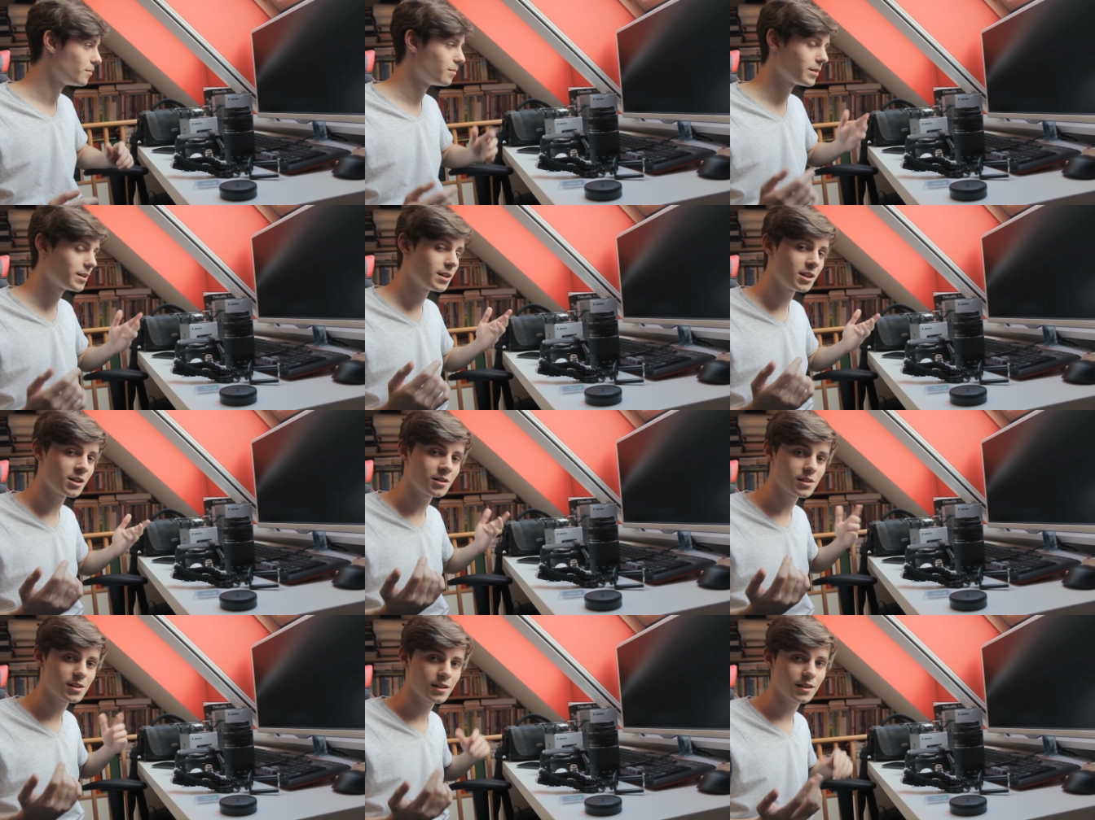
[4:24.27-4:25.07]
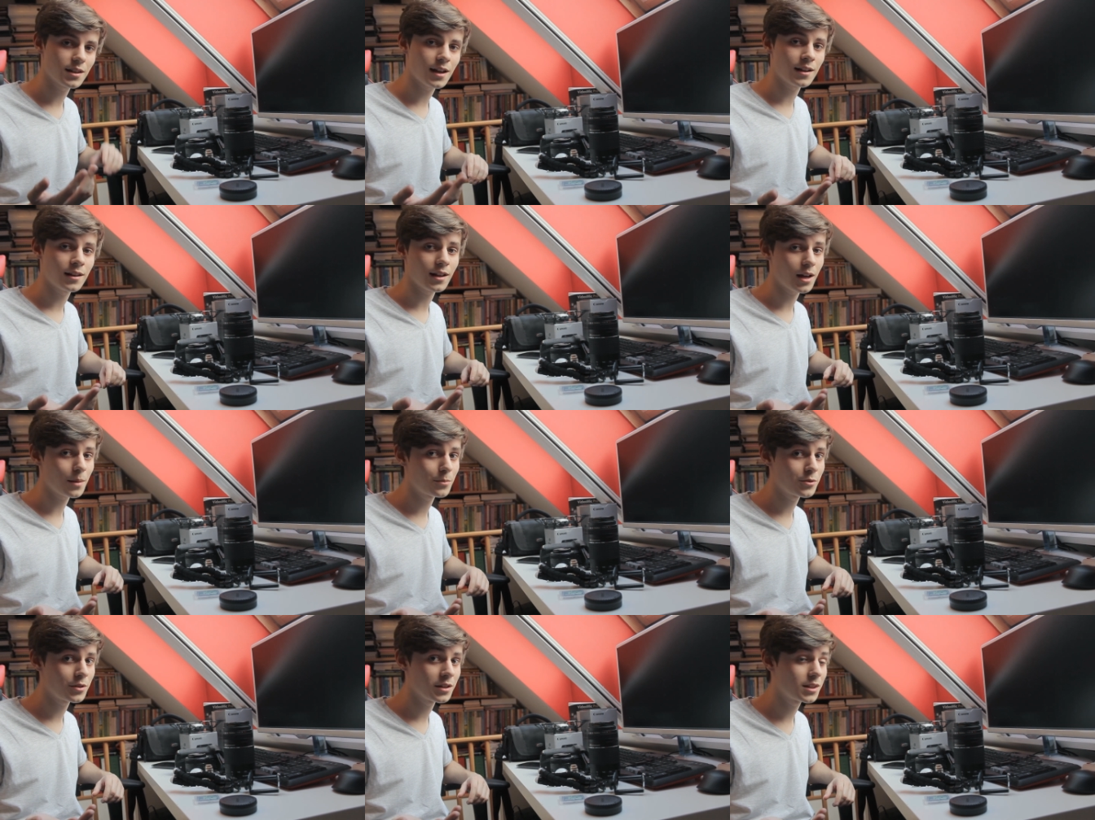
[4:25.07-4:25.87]
beginners and then
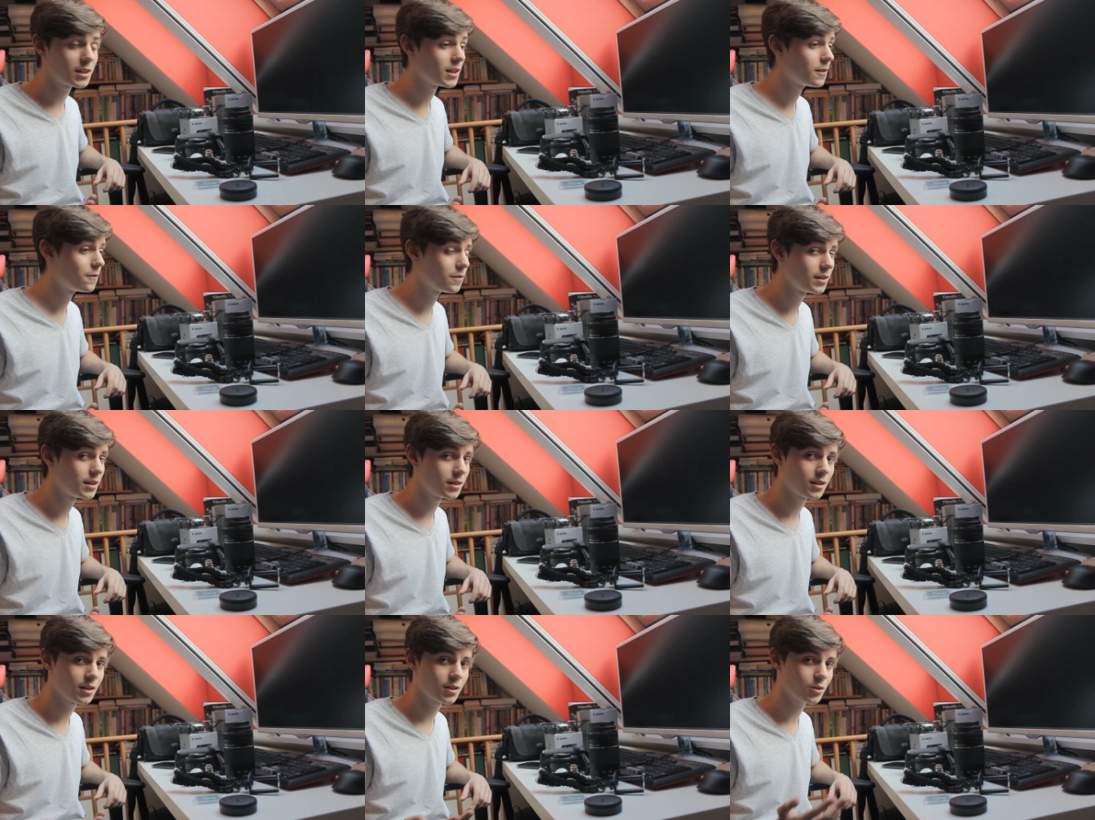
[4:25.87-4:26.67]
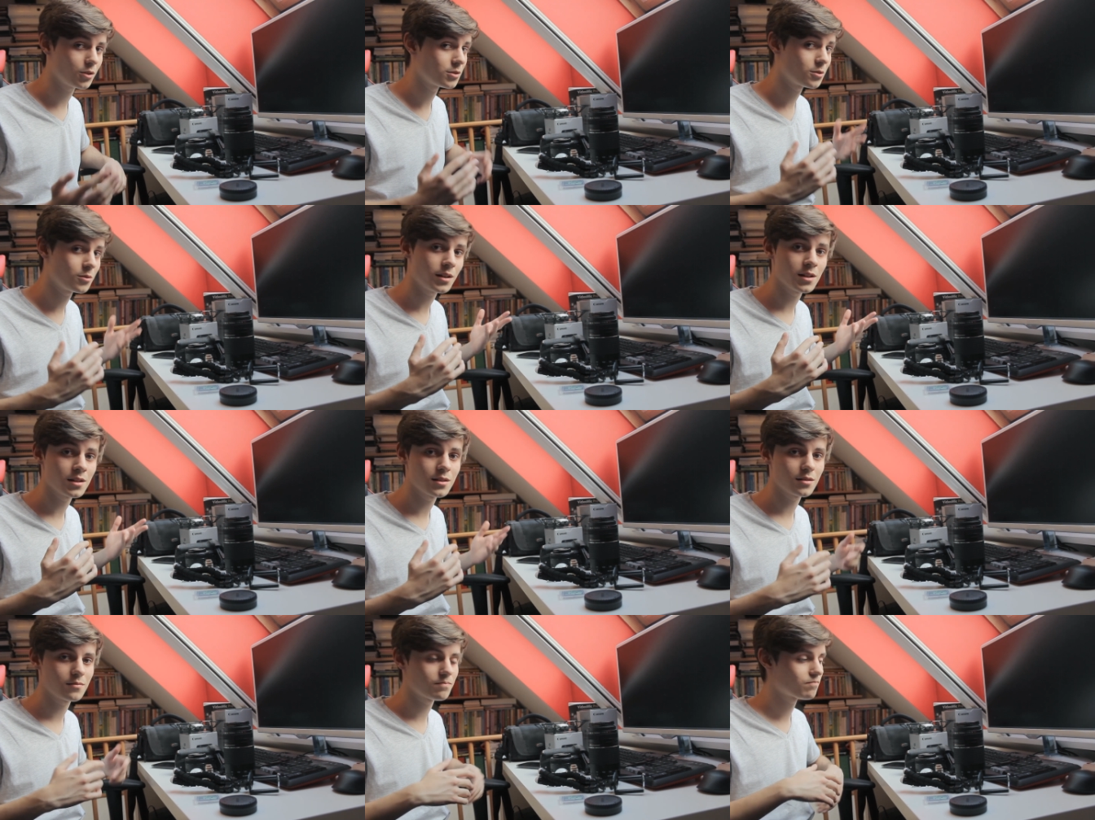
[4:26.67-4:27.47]
upgrade if needed
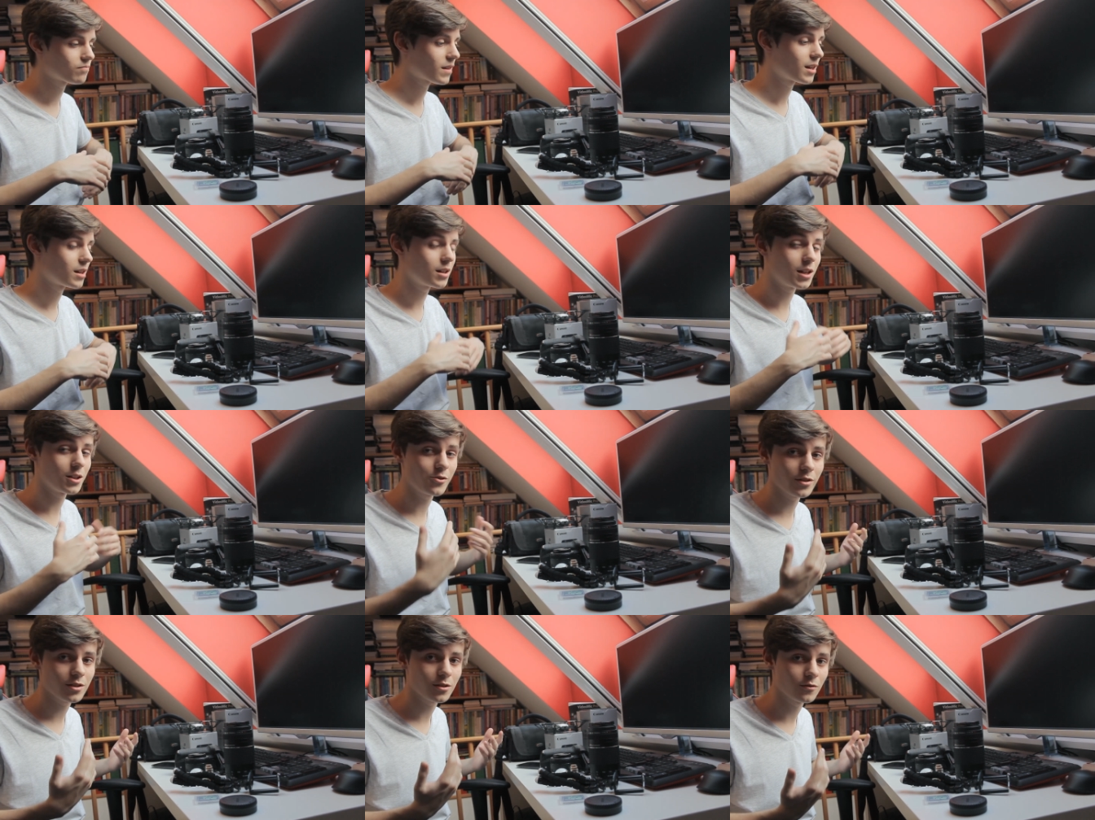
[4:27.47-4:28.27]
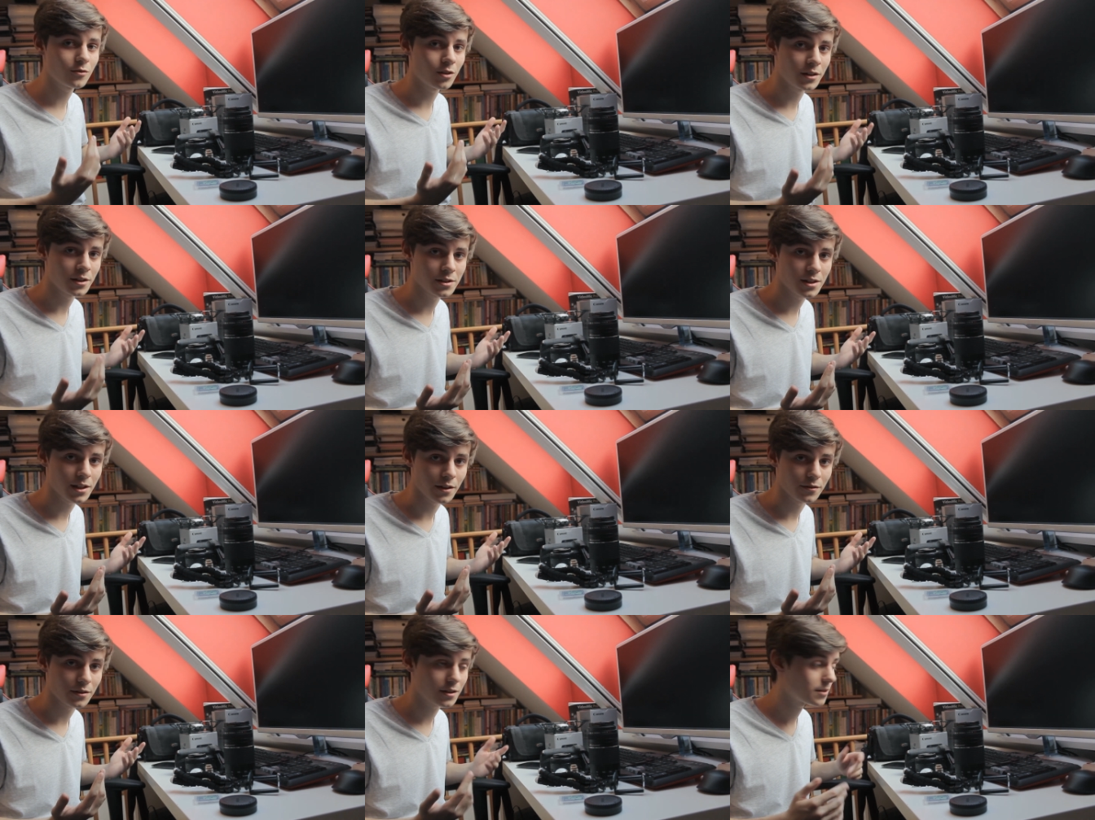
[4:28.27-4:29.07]
otherwise hundreds of dollars
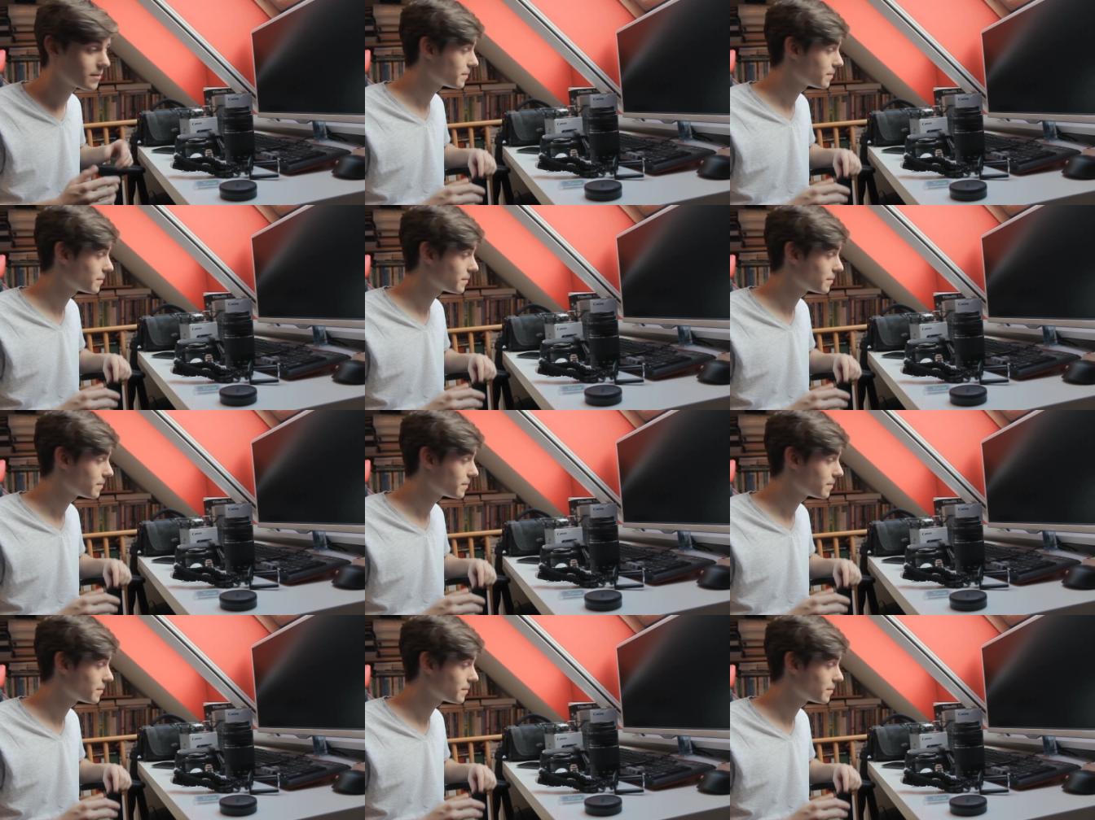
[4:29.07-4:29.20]
saved